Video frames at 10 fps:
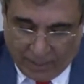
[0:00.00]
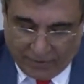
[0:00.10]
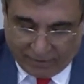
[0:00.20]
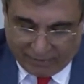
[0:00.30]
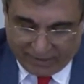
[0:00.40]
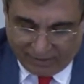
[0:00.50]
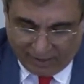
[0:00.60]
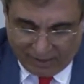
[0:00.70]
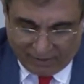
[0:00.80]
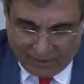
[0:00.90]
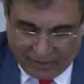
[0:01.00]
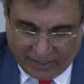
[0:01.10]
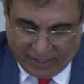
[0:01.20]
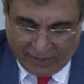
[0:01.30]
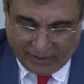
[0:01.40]
The critical,
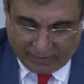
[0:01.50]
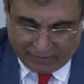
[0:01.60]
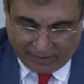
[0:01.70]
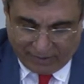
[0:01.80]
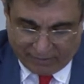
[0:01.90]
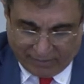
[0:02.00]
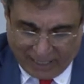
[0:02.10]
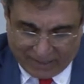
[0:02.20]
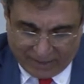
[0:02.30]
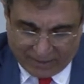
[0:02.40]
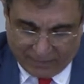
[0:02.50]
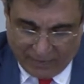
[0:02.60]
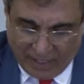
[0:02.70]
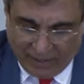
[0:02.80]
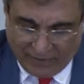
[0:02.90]
the, the critical crisis
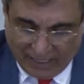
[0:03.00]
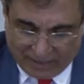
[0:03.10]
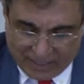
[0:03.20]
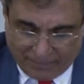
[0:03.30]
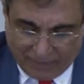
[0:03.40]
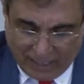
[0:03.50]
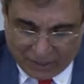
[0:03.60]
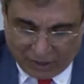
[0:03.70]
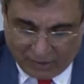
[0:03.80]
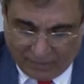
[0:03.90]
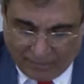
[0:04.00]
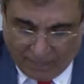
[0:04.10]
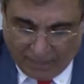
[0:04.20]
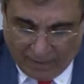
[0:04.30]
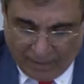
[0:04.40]
that is plugging,
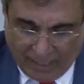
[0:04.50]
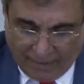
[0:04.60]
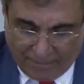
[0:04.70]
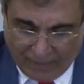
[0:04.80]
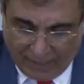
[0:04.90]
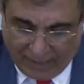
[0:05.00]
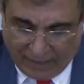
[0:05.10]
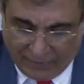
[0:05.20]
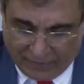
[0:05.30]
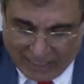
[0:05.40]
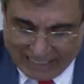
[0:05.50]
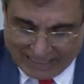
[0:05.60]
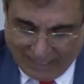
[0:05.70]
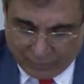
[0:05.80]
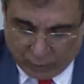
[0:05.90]
uh, plugging
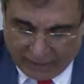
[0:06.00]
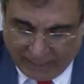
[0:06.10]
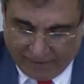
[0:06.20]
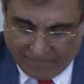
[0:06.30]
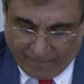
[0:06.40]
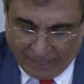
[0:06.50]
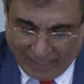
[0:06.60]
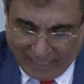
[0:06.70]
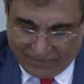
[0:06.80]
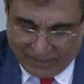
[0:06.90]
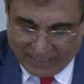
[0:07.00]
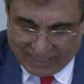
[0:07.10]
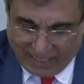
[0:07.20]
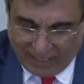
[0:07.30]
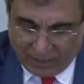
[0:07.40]
Islam today is the
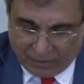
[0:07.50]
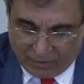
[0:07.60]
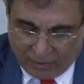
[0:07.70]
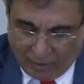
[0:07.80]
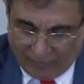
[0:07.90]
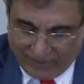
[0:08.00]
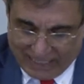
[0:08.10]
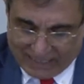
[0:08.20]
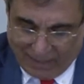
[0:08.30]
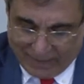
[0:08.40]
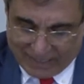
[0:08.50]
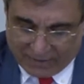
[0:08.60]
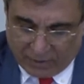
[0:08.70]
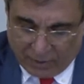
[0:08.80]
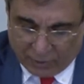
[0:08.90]
desire of
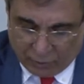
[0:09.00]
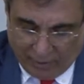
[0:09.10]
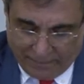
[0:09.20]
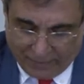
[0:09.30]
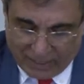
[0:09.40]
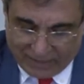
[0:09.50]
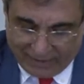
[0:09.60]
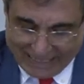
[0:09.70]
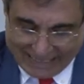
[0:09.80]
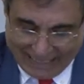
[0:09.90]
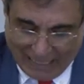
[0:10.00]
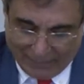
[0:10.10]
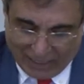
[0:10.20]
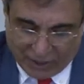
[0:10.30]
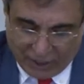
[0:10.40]
Islamists to imprison
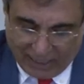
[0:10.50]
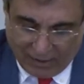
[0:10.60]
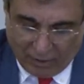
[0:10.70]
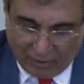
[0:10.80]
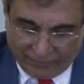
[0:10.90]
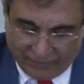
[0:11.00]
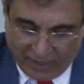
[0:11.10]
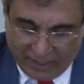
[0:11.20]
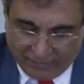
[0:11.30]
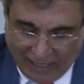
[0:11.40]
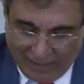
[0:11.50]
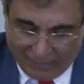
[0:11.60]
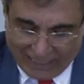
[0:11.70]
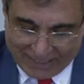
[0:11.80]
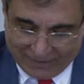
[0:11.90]
Islam in a jail of
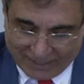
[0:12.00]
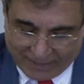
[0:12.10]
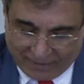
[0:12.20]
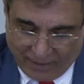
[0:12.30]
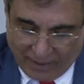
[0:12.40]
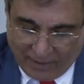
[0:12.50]
timelessness.